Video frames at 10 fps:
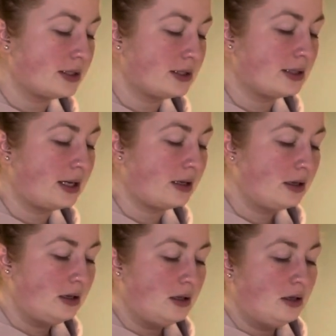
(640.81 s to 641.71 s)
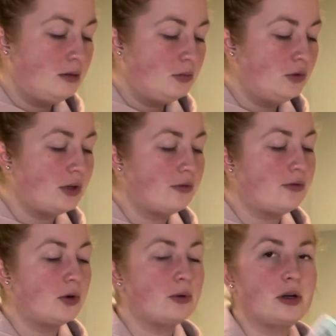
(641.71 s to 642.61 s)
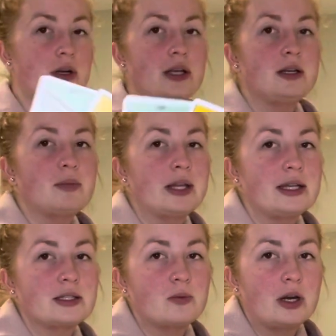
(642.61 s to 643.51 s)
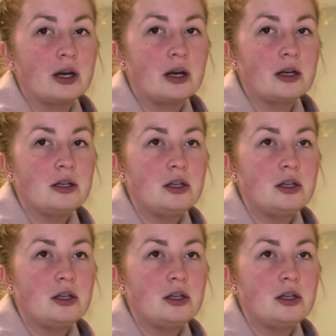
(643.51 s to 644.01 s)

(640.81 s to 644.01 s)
This is like moving forward in a place where,